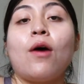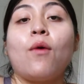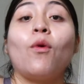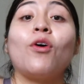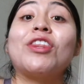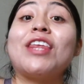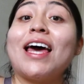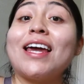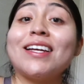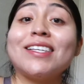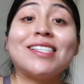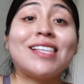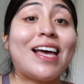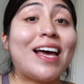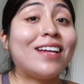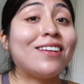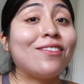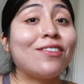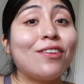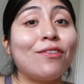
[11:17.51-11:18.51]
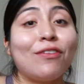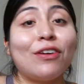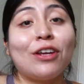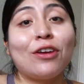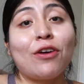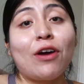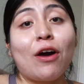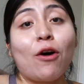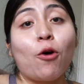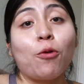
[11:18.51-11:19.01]
Well, that is the end of the
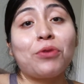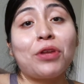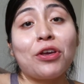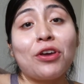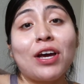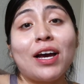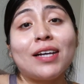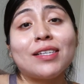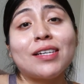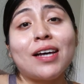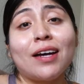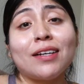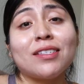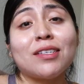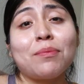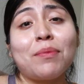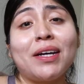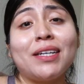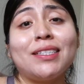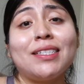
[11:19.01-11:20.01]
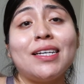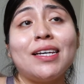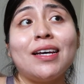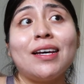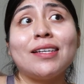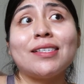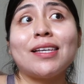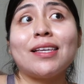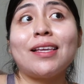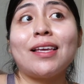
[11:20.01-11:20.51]
video. I hope that you guys got some
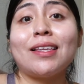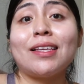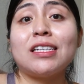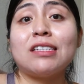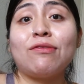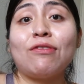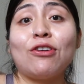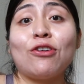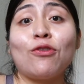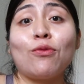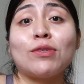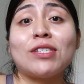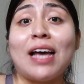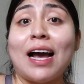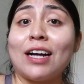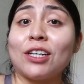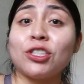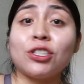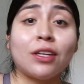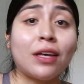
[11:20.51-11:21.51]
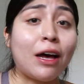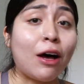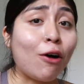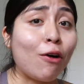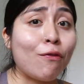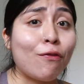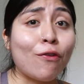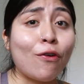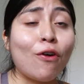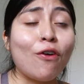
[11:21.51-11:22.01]
ideas and that this video was actually
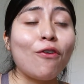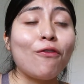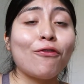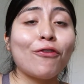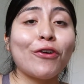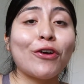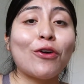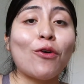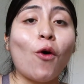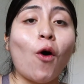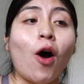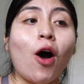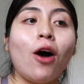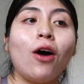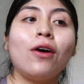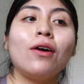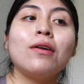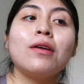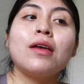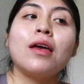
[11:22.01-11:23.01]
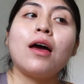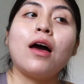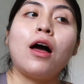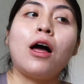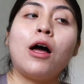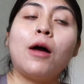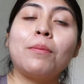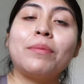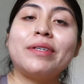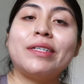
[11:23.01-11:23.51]
helpful for you all.
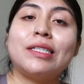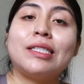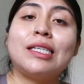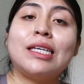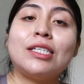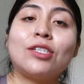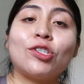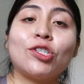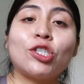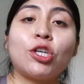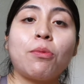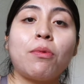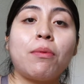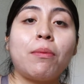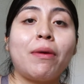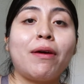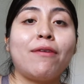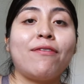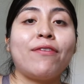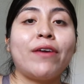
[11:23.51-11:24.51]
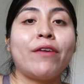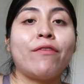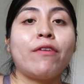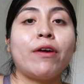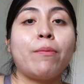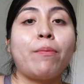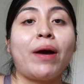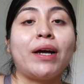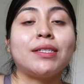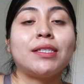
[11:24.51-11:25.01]
These are some of my
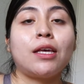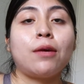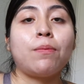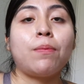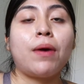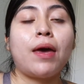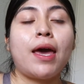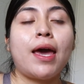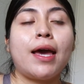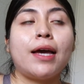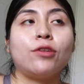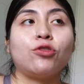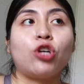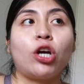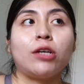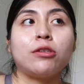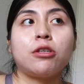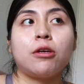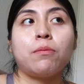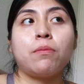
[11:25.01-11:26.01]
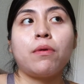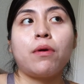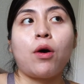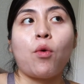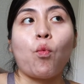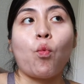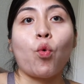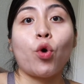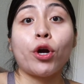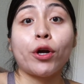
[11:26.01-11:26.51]
favorite bicep and tricep
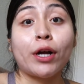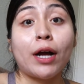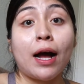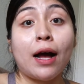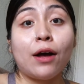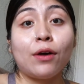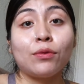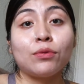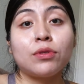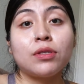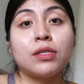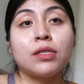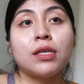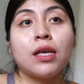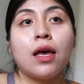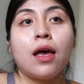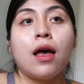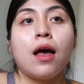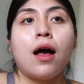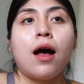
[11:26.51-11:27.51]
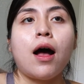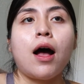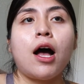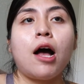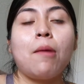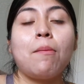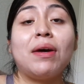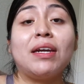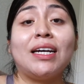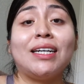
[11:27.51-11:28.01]
workouts,
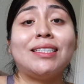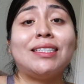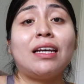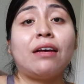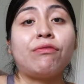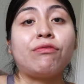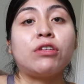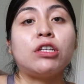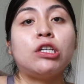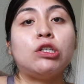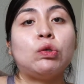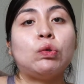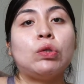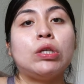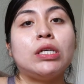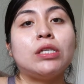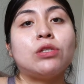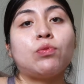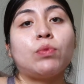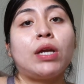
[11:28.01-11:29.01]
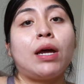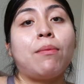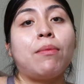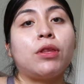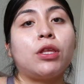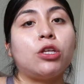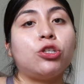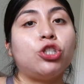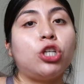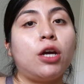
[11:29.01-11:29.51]
and I definitely do these when I'm
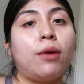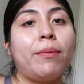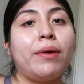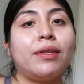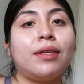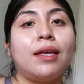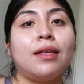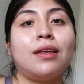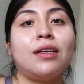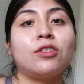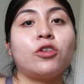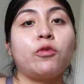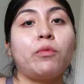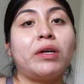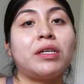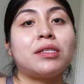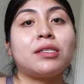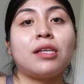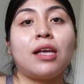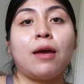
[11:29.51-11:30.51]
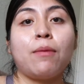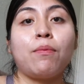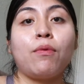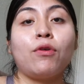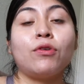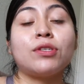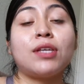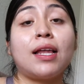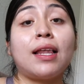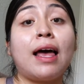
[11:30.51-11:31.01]
at the gym. I think these are my
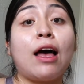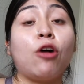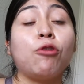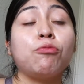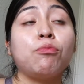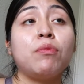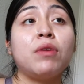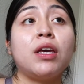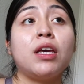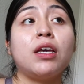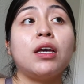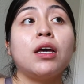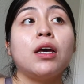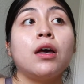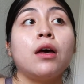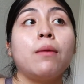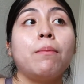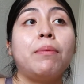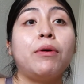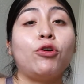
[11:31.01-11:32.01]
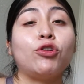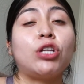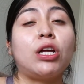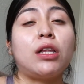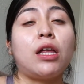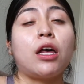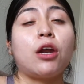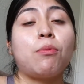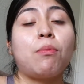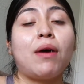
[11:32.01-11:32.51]
staples that help me build a
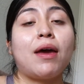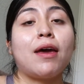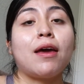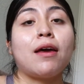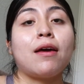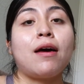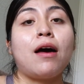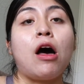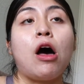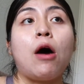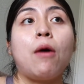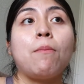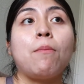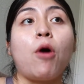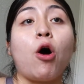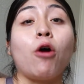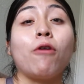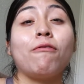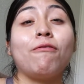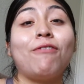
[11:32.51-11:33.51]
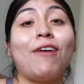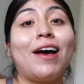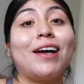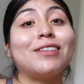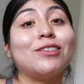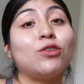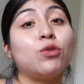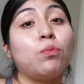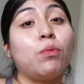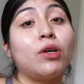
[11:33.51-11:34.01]
lot of my arm
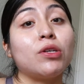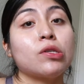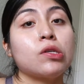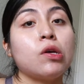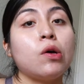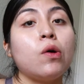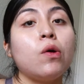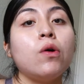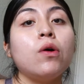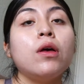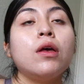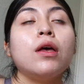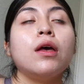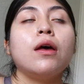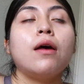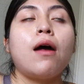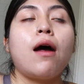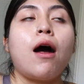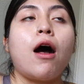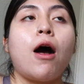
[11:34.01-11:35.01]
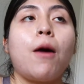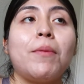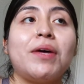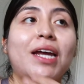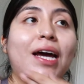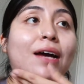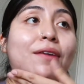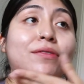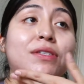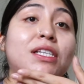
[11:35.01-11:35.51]
fat to muscle. And
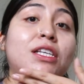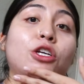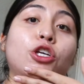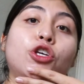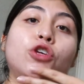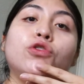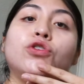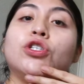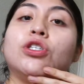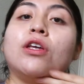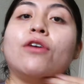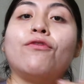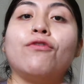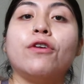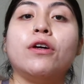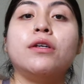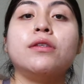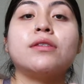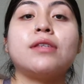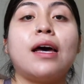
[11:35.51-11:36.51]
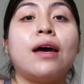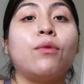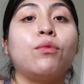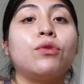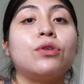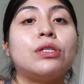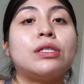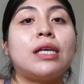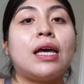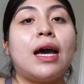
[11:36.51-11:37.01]
I have seen a huge difference. I
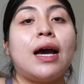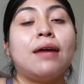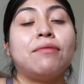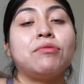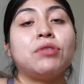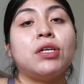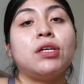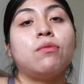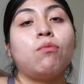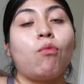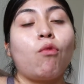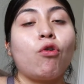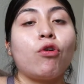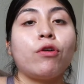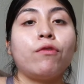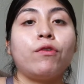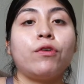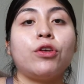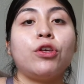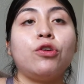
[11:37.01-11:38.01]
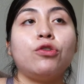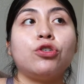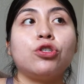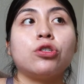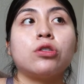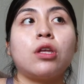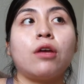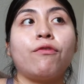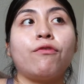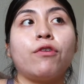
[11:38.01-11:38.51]
will say I've seen more of a
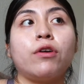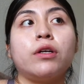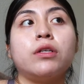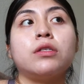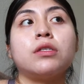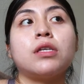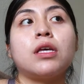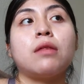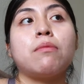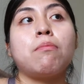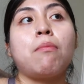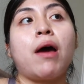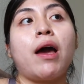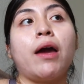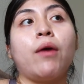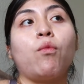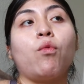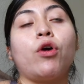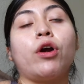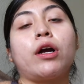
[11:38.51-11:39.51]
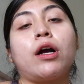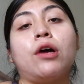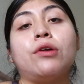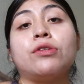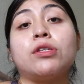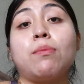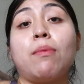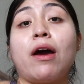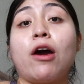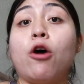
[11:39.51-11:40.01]
huge difference in my
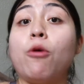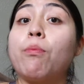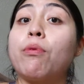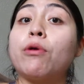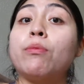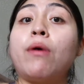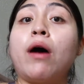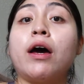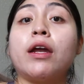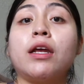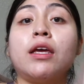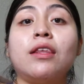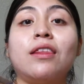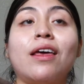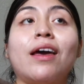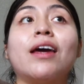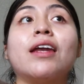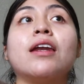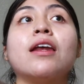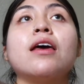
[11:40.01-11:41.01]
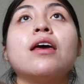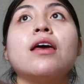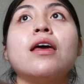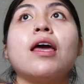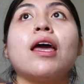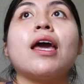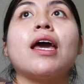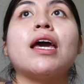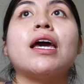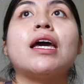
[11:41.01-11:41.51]
workouts in my upper body than
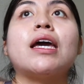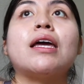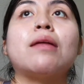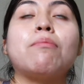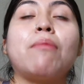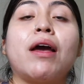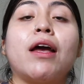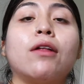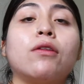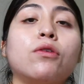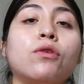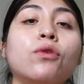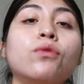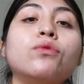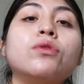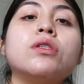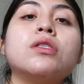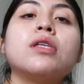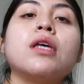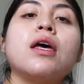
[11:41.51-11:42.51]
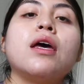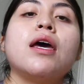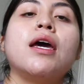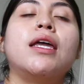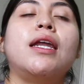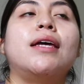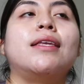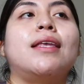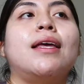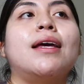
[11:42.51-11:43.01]
in my glutes.
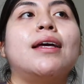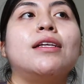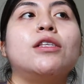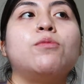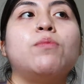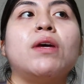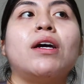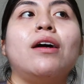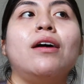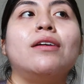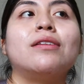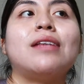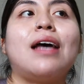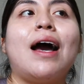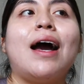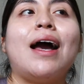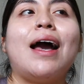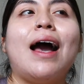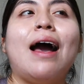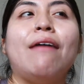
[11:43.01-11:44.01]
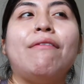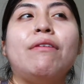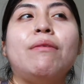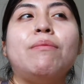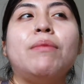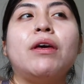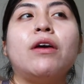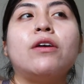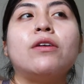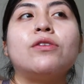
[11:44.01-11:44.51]
And I think it's because I
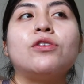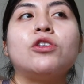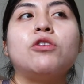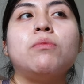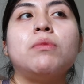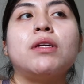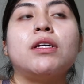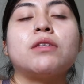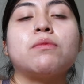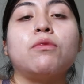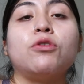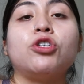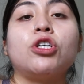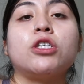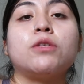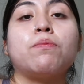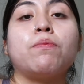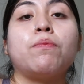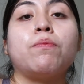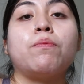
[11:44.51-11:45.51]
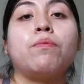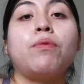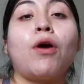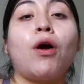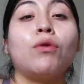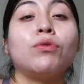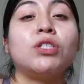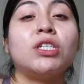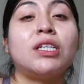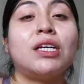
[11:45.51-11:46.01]
haven't been consuming as much as
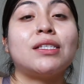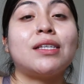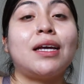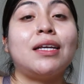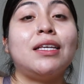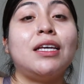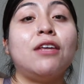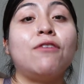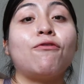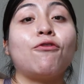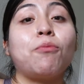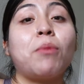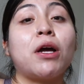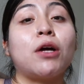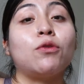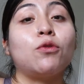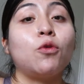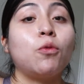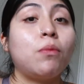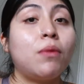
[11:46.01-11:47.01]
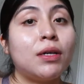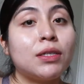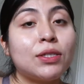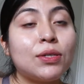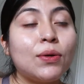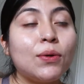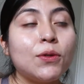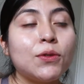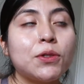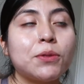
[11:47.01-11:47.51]
protein as I need for my glute
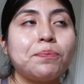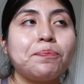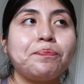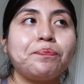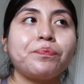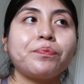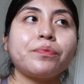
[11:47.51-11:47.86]
muscles.